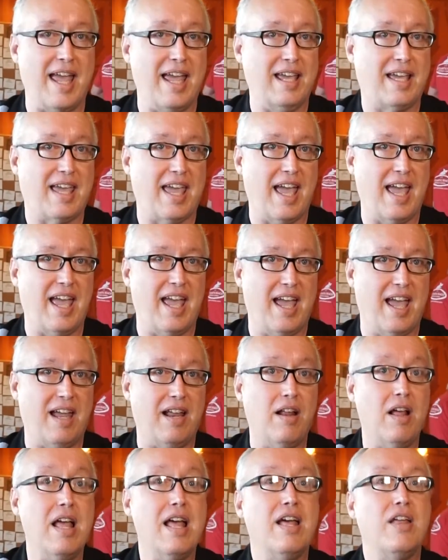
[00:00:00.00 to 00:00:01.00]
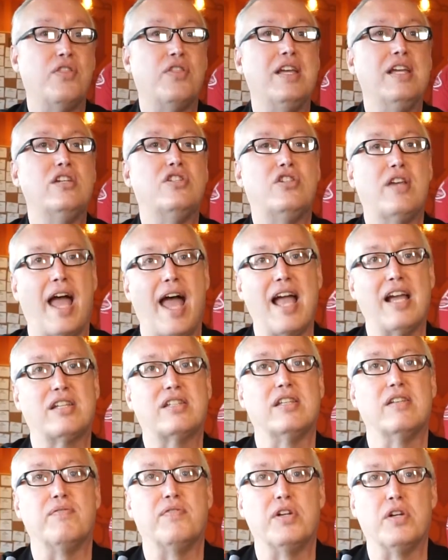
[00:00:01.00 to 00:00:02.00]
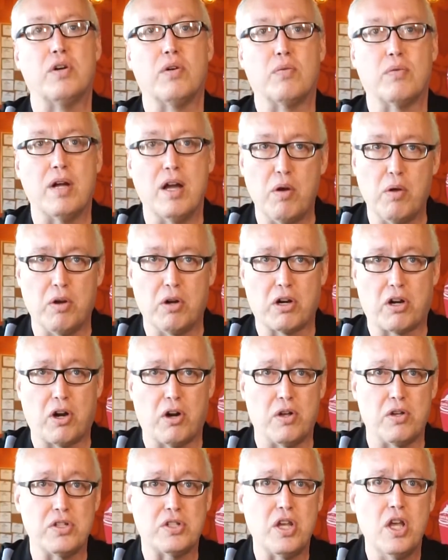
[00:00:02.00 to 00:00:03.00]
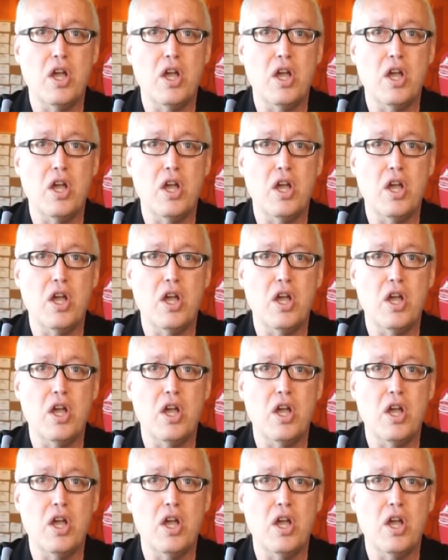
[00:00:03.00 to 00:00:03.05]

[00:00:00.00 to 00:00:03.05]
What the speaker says: AKA the Jacksonville Roller Girls,